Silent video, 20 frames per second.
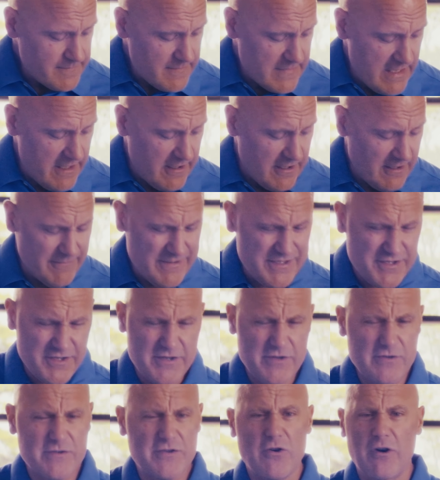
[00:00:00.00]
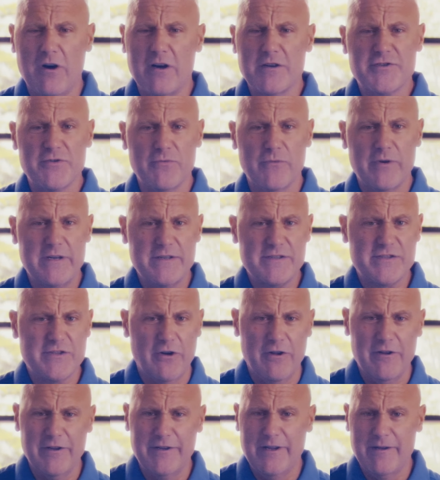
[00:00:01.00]
And just use caution when
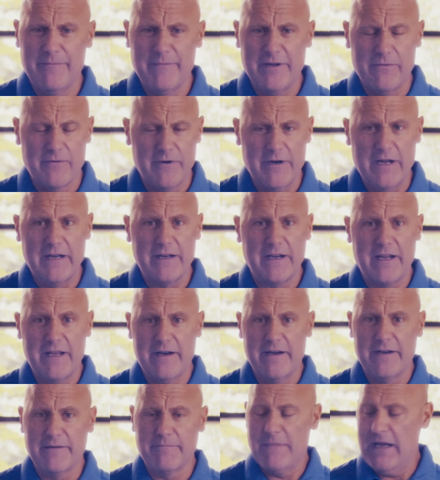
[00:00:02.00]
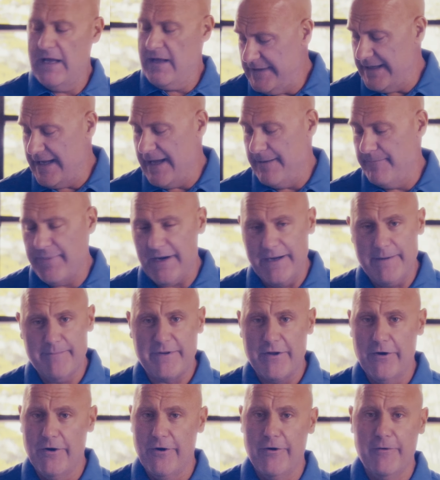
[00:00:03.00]
installing them that we're not getting, again,
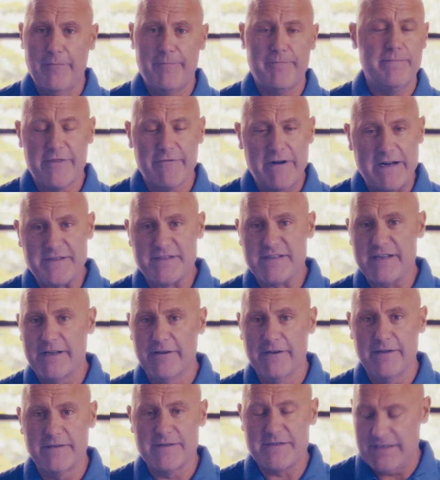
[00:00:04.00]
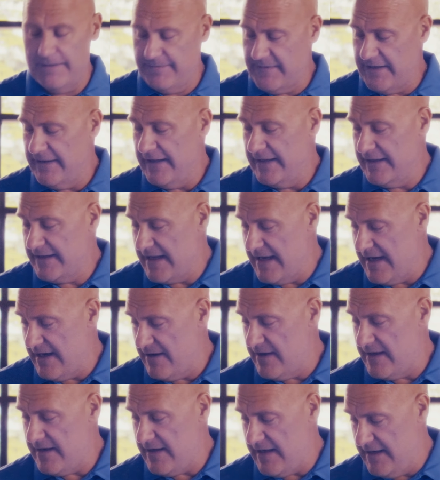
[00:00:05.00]
pipe dope, thread sealant, something like
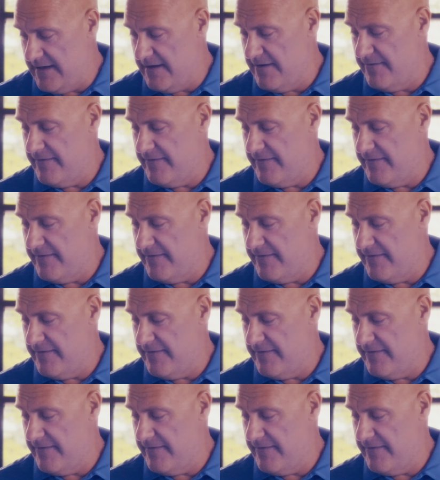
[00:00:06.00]
that in the